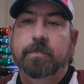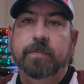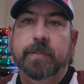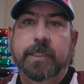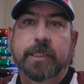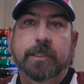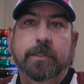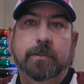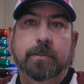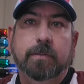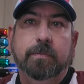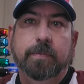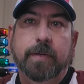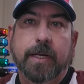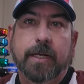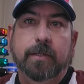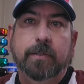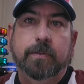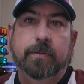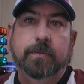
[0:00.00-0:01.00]
video of
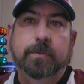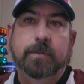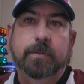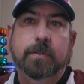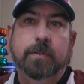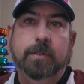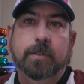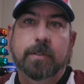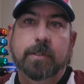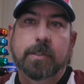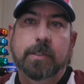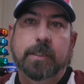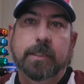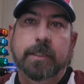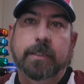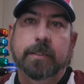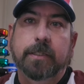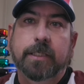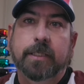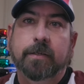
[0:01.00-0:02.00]
how
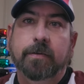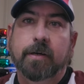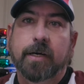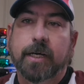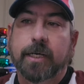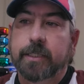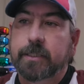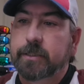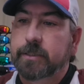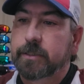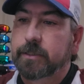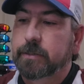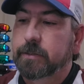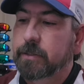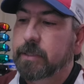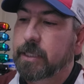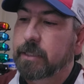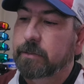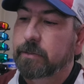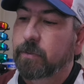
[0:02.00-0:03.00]
it interacts,
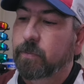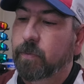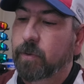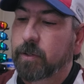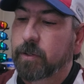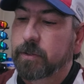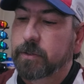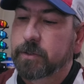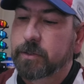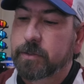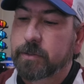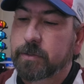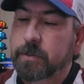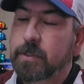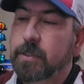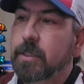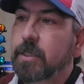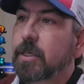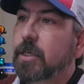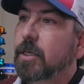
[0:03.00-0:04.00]
how it works.
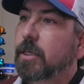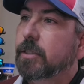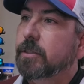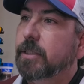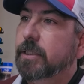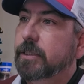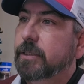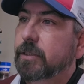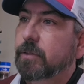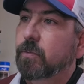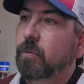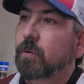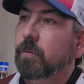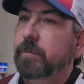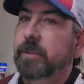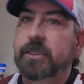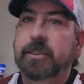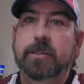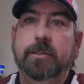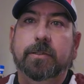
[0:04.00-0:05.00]
They do want
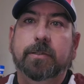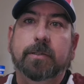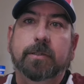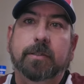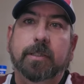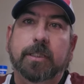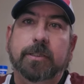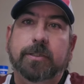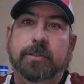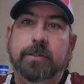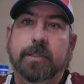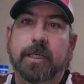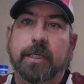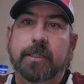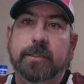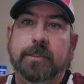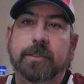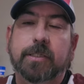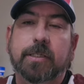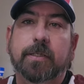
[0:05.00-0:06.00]
me to let you
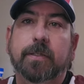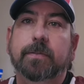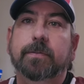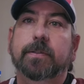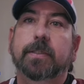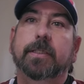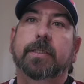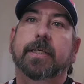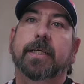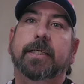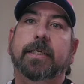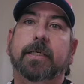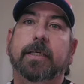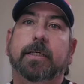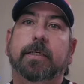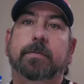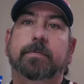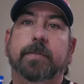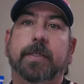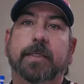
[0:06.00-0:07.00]
guys know that they
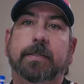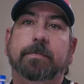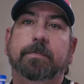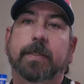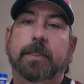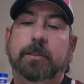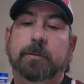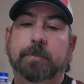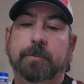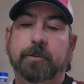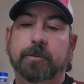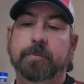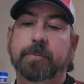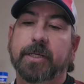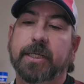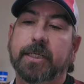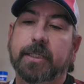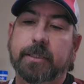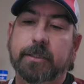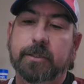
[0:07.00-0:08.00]
have a Facebook
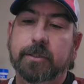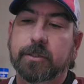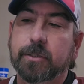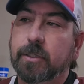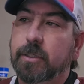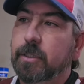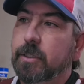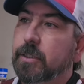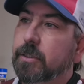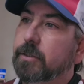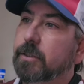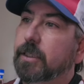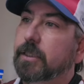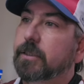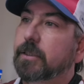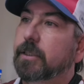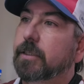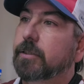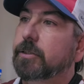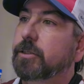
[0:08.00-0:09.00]
page,
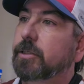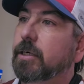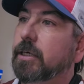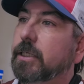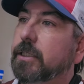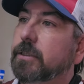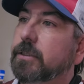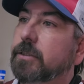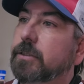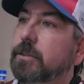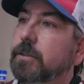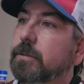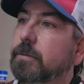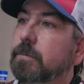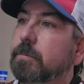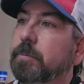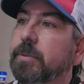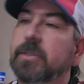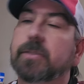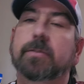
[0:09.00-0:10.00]
that they're trying to
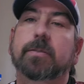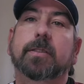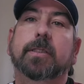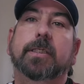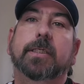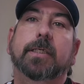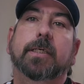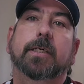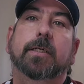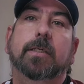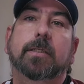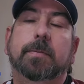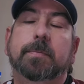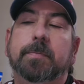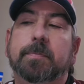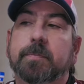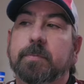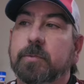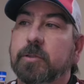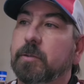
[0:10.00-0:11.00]
build a
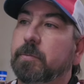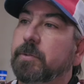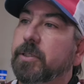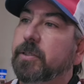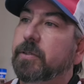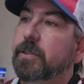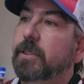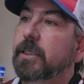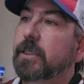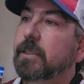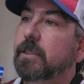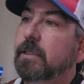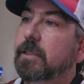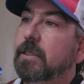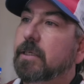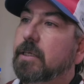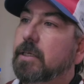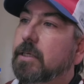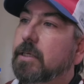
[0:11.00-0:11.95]
community,